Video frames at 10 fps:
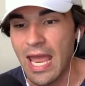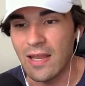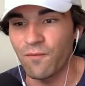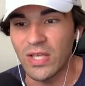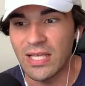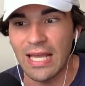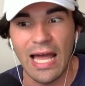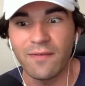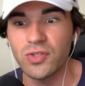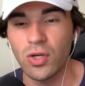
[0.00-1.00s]
And if he
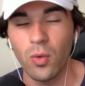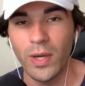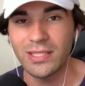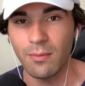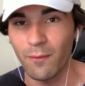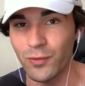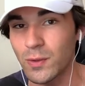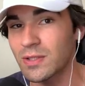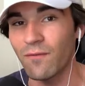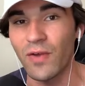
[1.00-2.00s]
kind of took away some of
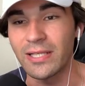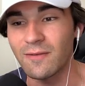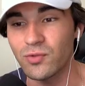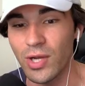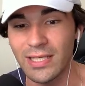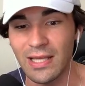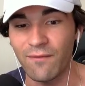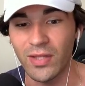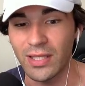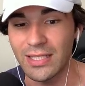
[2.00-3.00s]
those defensive traits, I
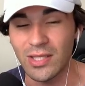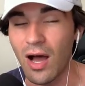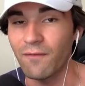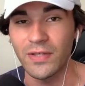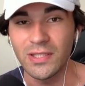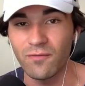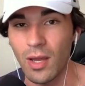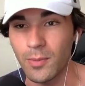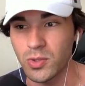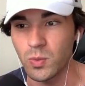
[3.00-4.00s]
feel like his offensive
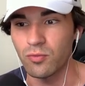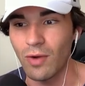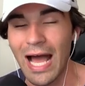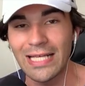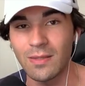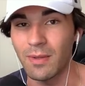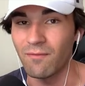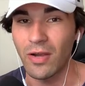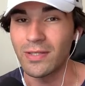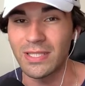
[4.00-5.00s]
numbers would rise and be
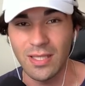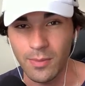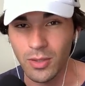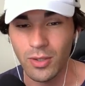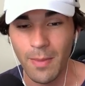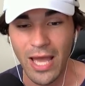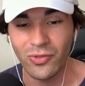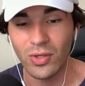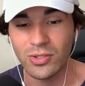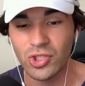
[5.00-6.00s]
very similar to
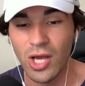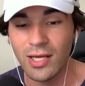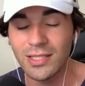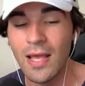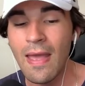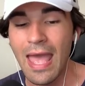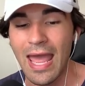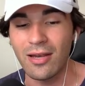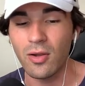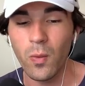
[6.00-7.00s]
Matthew Tkachuk's.
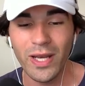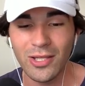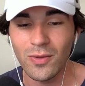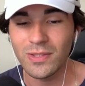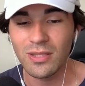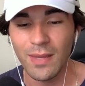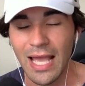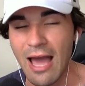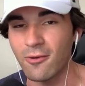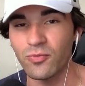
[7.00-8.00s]
And Quinn Hughes, to me,
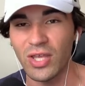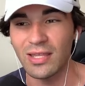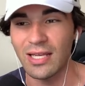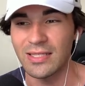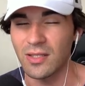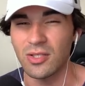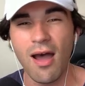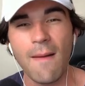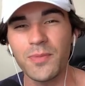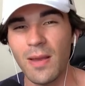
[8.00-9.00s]
I don't think that he's a
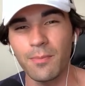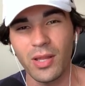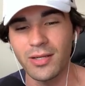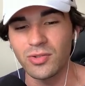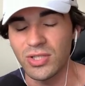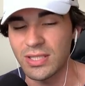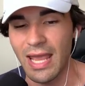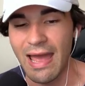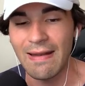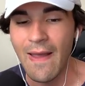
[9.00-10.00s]
top 10 player just
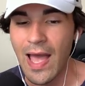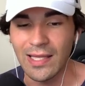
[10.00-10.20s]
yet.